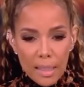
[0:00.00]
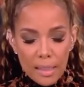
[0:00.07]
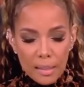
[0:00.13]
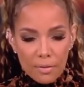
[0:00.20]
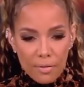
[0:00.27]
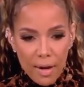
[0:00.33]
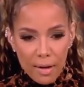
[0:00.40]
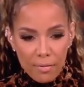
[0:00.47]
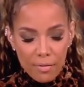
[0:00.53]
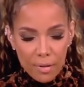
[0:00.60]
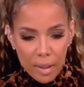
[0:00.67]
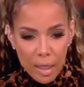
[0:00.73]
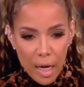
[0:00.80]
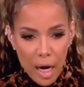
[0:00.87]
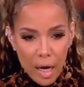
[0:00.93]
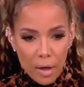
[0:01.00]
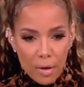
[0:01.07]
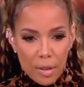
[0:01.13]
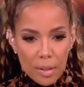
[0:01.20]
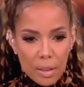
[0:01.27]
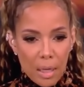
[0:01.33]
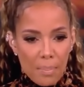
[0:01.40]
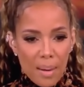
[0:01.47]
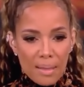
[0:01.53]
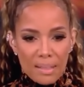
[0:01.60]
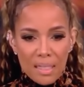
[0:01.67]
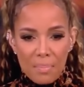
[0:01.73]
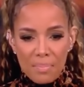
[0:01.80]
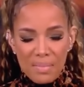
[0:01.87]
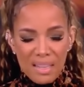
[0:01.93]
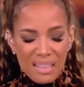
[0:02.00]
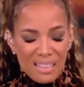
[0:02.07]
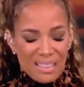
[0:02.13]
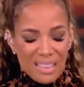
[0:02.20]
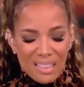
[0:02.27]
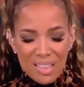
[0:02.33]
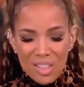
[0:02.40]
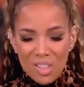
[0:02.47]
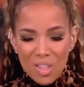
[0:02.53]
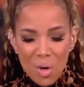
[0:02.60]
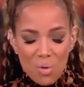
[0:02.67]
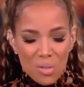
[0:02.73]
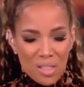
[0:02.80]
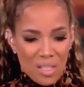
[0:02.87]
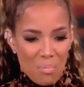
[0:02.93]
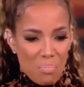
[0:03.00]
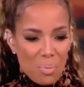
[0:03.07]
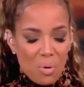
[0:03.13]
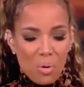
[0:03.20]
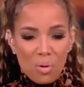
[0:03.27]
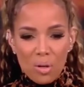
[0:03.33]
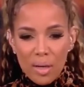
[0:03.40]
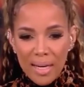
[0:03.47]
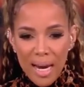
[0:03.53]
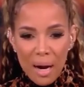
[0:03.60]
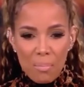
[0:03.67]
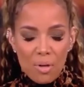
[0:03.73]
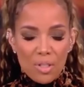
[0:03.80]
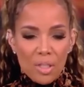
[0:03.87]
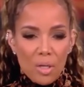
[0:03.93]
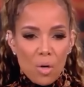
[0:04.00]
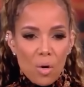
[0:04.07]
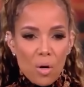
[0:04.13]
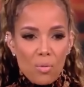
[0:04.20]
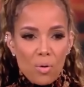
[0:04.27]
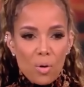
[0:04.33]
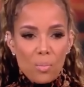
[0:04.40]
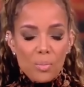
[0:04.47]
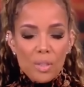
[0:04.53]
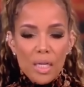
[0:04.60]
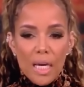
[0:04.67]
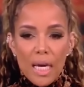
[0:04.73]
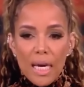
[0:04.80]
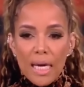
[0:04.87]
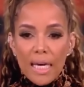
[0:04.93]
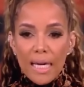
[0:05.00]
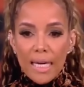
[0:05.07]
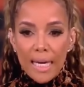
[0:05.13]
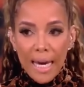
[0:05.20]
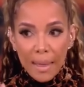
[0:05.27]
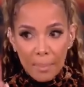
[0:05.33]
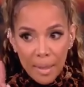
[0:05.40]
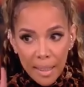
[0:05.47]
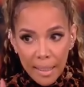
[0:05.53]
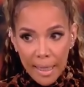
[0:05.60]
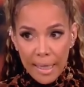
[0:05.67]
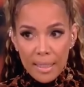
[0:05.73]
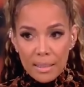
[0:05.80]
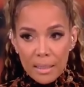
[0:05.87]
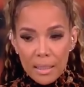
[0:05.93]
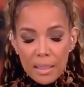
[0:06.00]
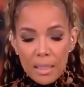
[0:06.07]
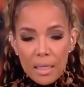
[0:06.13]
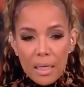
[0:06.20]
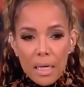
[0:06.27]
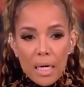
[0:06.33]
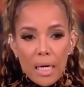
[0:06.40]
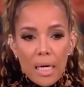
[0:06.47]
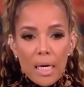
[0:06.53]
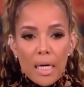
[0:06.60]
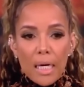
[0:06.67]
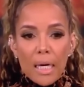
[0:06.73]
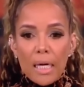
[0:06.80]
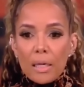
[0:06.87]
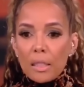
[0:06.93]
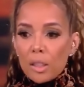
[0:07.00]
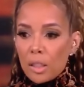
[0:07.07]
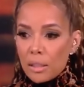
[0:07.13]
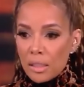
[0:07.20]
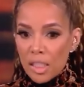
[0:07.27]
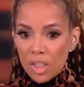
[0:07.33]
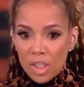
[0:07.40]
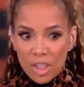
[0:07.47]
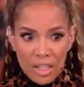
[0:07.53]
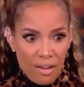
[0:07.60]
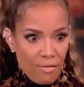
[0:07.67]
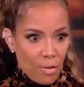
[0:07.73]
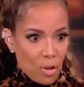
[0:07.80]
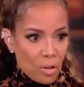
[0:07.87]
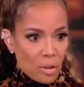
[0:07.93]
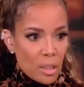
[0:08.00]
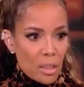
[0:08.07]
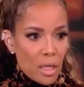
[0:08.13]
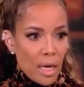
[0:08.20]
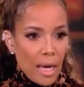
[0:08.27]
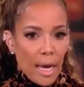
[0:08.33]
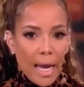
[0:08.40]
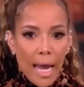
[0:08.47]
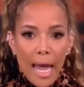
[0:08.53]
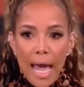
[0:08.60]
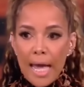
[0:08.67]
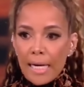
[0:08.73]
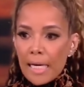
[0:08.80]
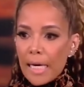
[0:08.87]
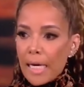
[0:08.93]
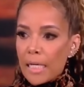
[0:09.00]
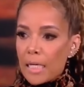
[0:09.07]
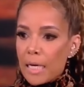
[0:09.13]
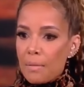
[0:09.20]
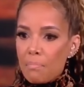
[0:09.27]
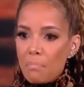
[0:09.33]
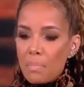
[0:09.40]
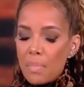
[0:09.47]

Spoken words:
I testified in front of Congress about something so simple, cameras in courtrooms. He came in late, he looked disheveled, and he